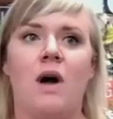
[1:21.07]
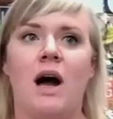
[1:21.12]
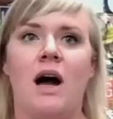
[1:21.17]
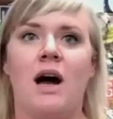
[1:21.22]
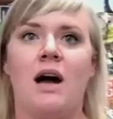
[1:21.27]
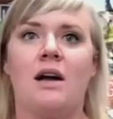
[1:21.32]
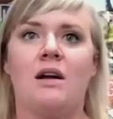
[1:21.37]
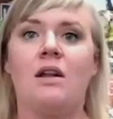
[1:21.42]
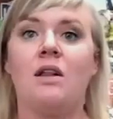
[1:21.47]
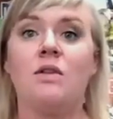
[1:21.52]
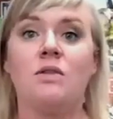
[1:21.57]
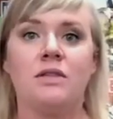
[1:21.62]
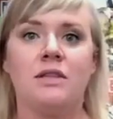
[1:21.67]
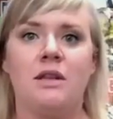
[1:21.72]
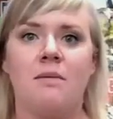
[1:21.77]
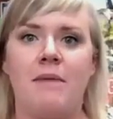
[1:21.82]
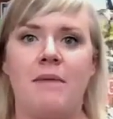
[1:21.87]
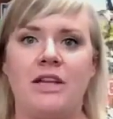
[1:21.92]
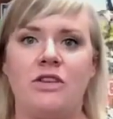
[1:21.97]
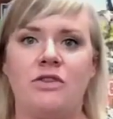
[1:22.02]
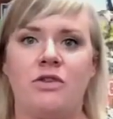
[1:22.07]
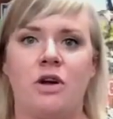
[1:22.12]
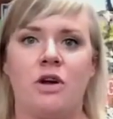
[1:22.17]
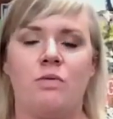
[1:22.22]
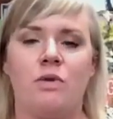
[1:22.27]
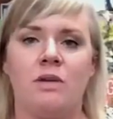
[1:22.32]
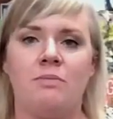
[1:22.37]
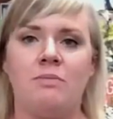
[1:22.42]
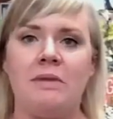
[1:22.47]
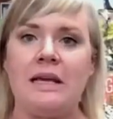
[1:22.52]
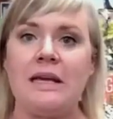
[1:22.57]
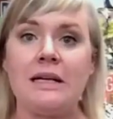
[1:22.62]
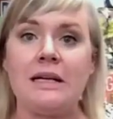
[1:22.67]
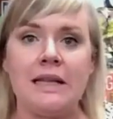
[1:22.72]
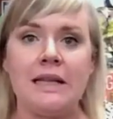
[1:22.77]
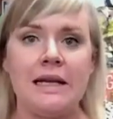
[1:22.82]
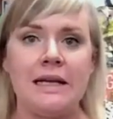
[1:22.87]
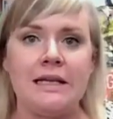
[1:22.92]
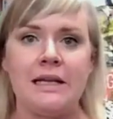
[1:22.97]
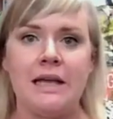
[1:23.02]
uh, close to the metro would be
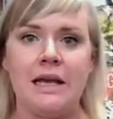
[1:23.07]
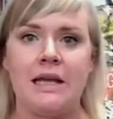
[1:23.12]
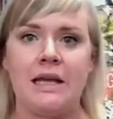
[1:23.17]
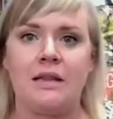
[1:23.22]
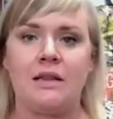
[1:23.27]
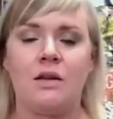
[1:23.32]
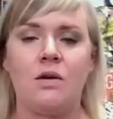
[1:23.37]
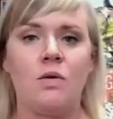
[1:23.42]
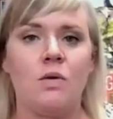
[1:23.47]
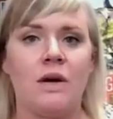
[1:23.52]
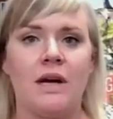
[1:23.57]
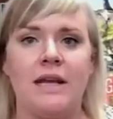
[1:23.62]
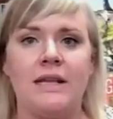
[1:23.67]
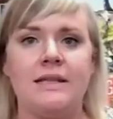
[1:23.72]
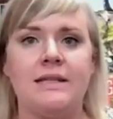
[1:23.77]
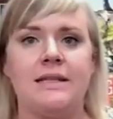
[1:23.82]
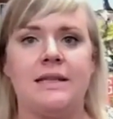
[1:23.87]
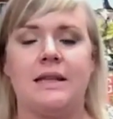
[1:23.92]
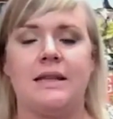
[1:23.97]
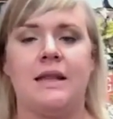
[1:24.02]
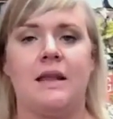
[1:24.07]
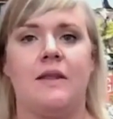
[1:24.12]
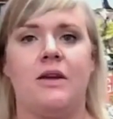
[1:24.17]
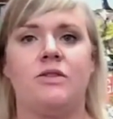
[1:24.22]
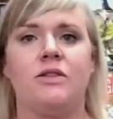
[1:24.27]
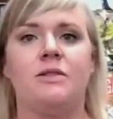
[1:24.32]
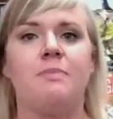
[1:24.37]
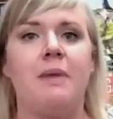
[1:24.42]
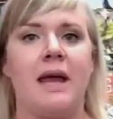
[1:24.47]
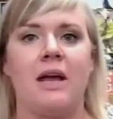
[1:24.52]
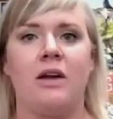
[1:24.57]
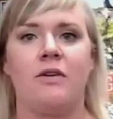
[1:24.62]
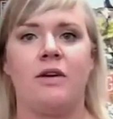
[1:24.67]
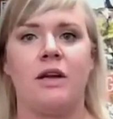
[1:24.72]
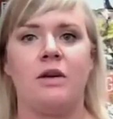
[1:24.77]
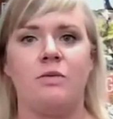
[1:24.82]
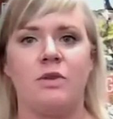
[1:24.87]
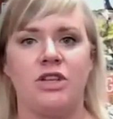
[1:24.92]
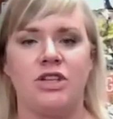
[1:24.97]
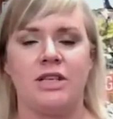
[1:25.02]
Clinton and Lawrence, and then there's
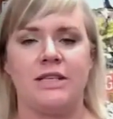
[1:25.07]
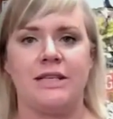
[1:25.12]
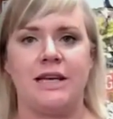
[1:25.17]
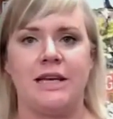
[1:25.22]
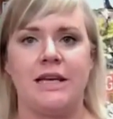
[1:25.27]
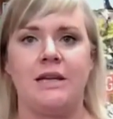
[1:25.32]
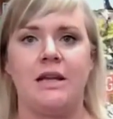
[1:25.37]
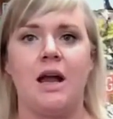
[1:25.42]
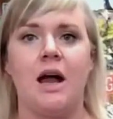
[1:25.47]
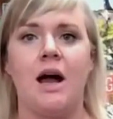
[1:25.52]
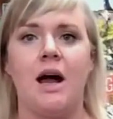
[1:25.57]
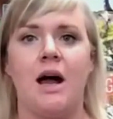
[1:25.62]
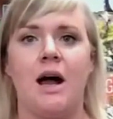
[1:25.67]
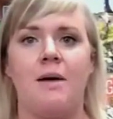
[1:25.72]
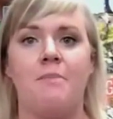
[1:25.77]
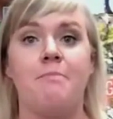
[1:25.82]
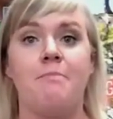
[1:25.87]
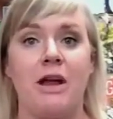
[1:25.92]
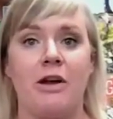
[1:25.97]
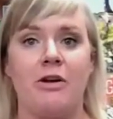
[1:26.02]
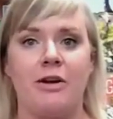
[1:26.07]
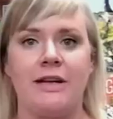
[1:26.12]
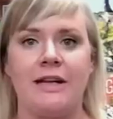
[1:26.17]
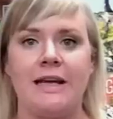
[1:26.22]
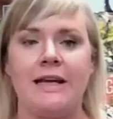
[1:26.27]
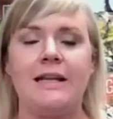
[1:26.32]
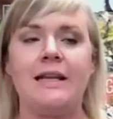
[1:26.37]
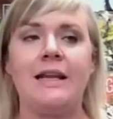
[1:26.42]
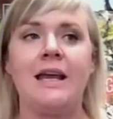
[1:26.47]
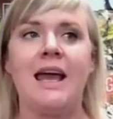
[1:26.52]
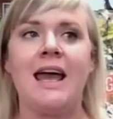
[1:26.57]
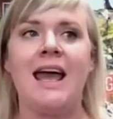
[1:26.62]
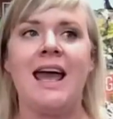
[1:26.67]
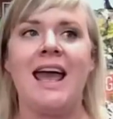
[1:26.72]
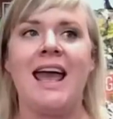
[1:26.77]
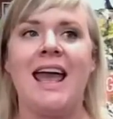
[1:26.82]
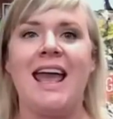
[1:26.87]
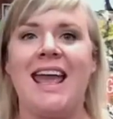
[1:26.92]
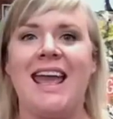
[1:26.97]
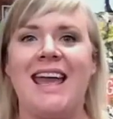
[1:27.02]
Perry, which is in uh, Meriden.
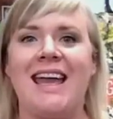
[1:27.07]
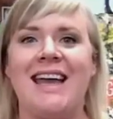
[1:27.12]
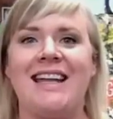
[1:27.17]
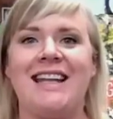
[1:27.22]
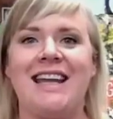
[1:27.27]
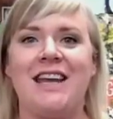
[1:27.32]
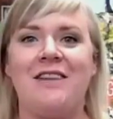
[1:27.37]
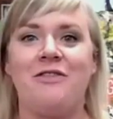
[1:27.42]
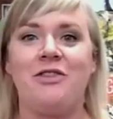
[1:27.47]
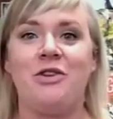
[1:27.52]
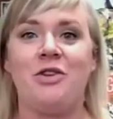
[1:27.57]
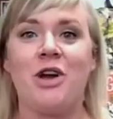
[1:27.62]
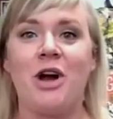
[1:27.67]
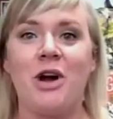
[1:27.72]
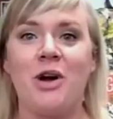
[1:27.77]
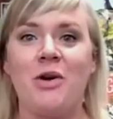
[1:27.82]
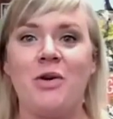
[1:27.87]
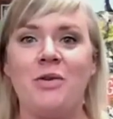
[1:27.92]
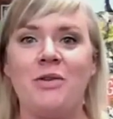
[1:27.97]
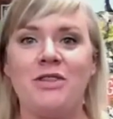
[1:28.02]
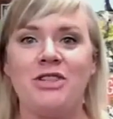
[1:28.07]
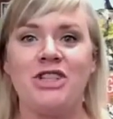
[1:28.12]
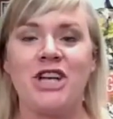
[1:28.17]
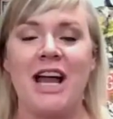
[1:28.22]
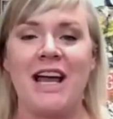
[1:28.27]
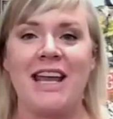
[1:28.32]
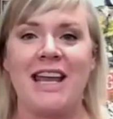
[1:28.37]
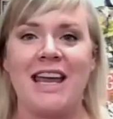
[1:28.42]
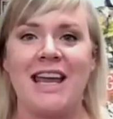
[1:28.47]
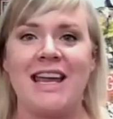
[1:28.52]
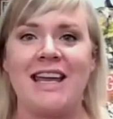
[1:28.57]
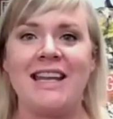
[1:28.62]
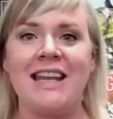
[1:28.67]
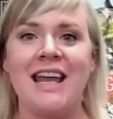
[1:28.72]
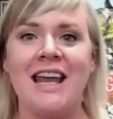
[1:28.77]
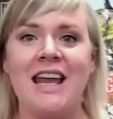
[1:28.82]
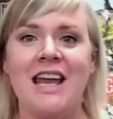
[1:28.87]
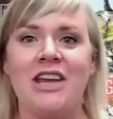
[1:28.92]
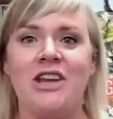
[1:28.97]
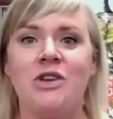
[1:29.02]
And if you go check
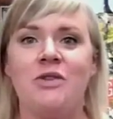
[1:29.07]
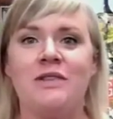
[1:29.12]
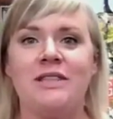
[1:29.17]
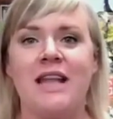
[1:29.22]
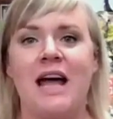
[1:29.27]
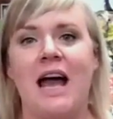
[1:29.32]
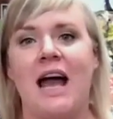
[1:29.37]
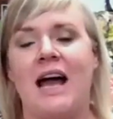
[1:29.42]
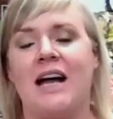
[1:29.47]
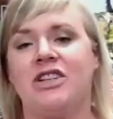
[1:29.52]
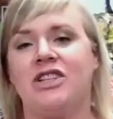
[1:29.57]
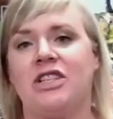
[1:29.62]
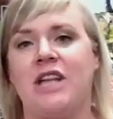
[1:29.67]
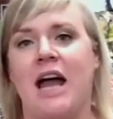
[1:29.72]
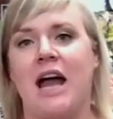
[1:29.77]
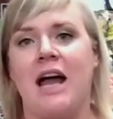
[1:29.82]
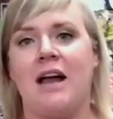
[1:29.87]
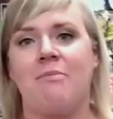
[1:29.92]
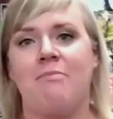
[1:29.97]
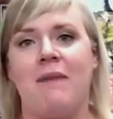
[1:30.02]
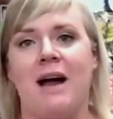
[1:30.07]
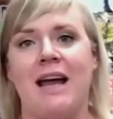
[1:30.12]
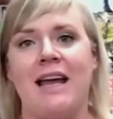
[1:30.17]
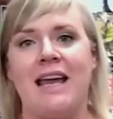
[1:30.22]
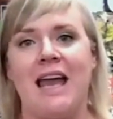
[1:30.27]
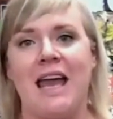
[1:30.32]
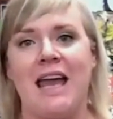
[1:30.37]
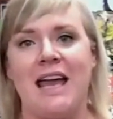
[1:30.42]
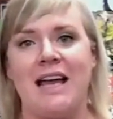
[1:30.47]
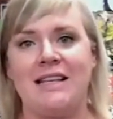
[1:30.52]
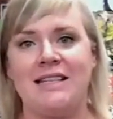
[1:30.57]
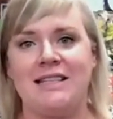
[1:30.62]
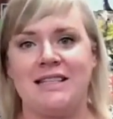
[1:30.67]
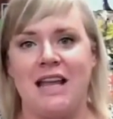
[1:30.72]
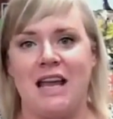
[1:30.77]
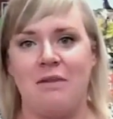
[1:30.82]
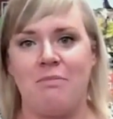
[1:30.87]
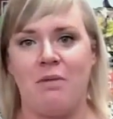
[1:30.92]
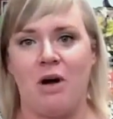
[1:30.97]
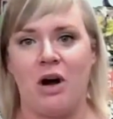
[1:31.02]
in, use the hashtag
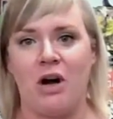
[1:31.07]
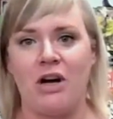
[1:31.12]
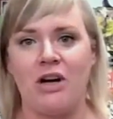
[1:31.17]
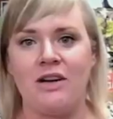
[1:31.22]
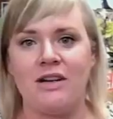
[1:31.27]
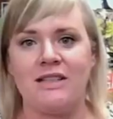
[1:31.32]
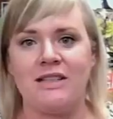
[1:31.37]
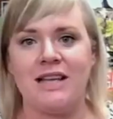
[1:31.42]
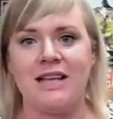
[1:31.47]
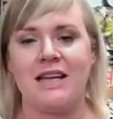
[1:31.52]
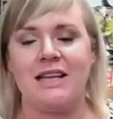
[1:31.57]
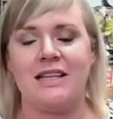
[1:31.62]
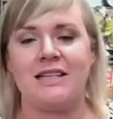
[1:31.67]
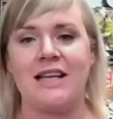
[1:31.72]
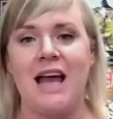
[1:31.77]
MyKSStateParks and